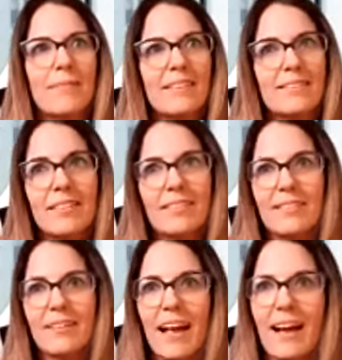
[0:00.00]
us
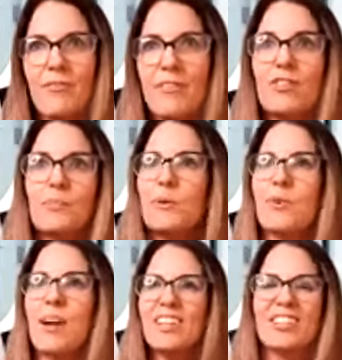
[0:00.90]
have
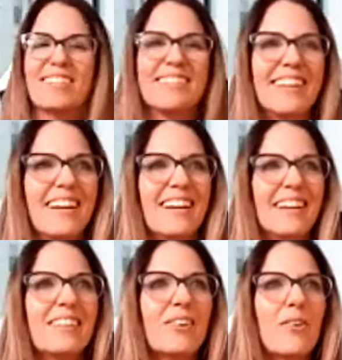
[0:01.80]
inspiration,
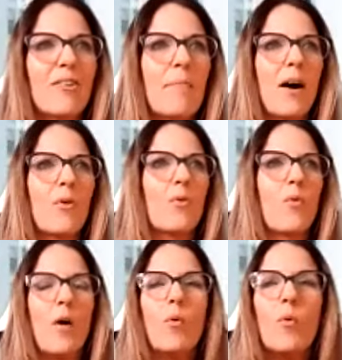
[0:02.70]
you know, about
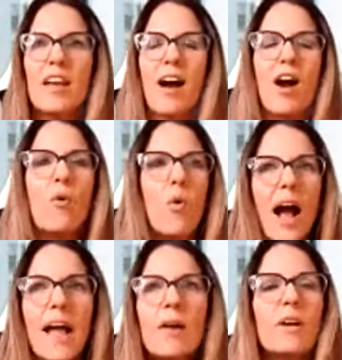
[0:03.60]
what we are,
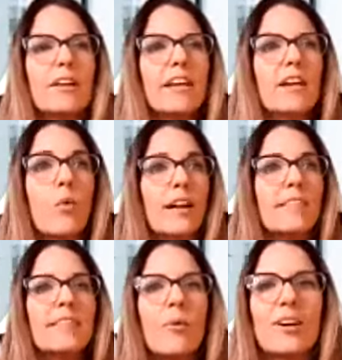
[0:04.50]
why we are here, what is
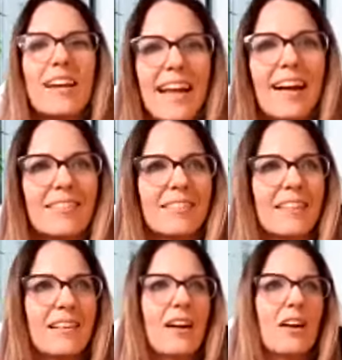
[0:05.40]
our legacy
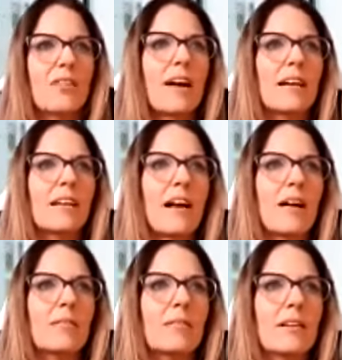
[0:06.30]
right
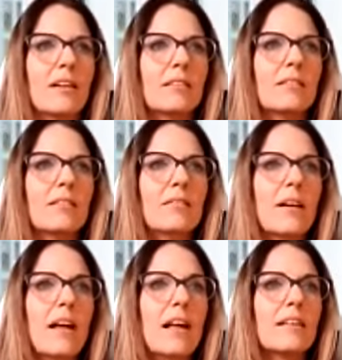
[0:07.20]
now, you know.
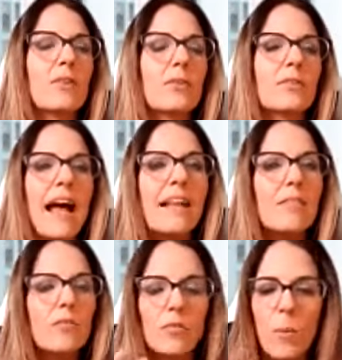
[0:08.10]
So that
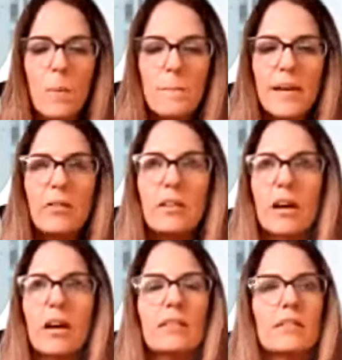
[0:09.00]
will build
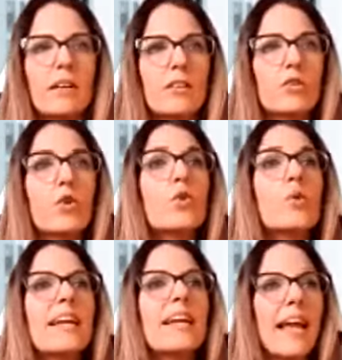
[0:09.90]
us to
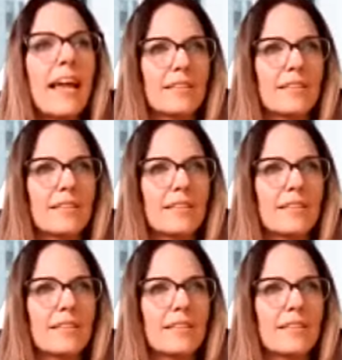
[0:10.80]
create.